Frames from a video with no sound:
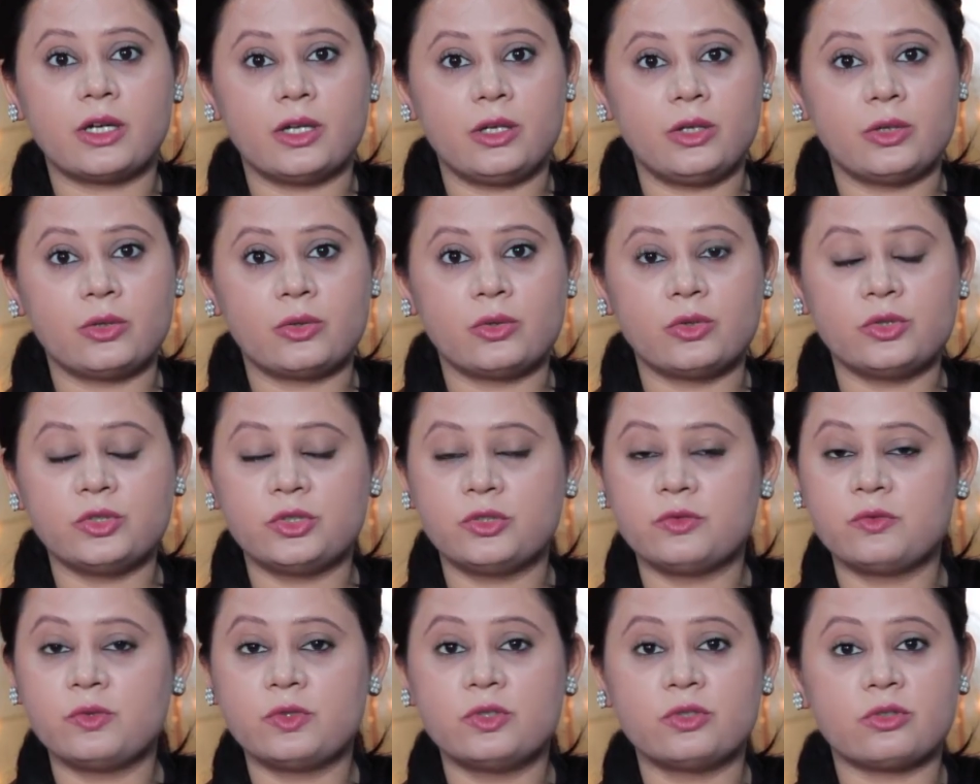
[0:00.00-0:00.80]
alone,
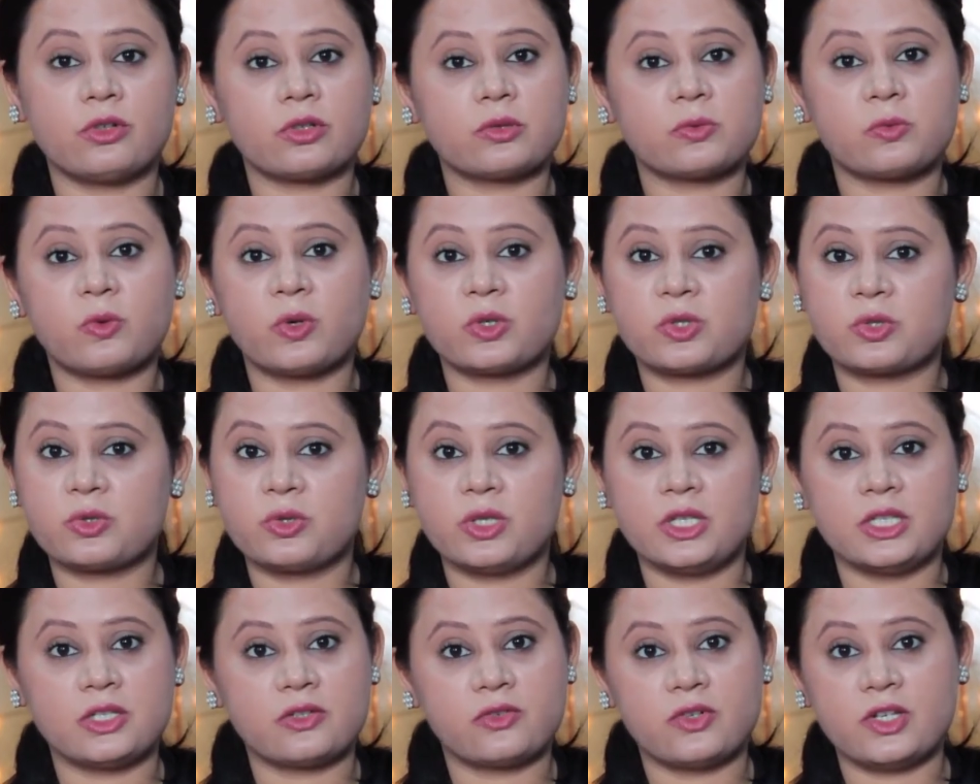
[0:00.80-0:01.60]
you would not want to
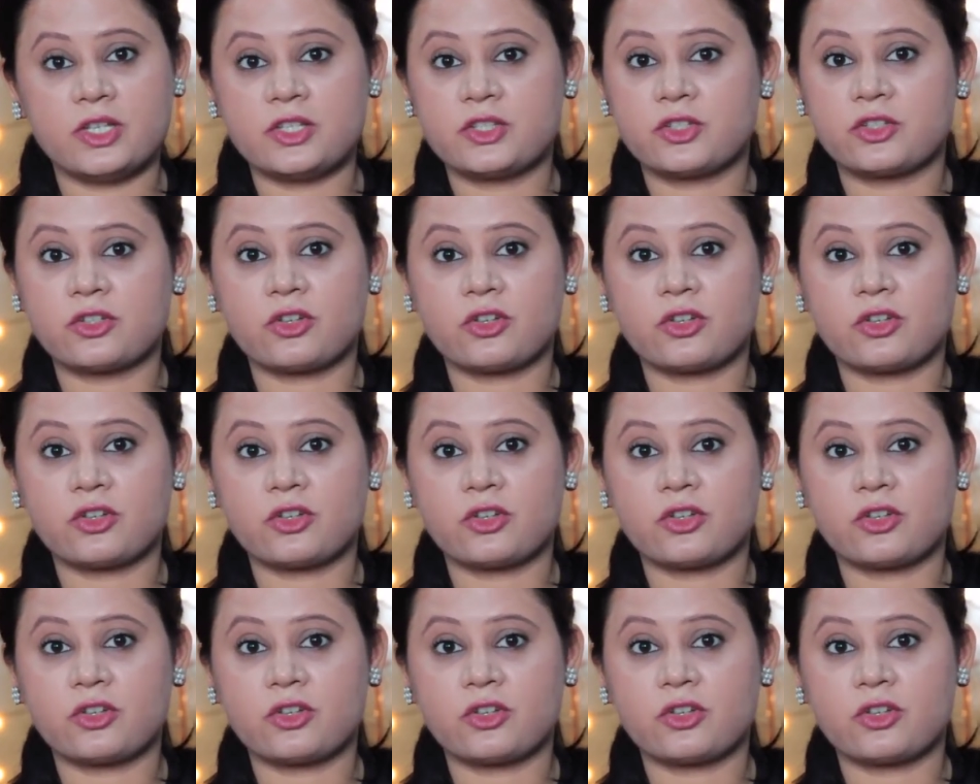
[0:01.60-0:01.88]
increase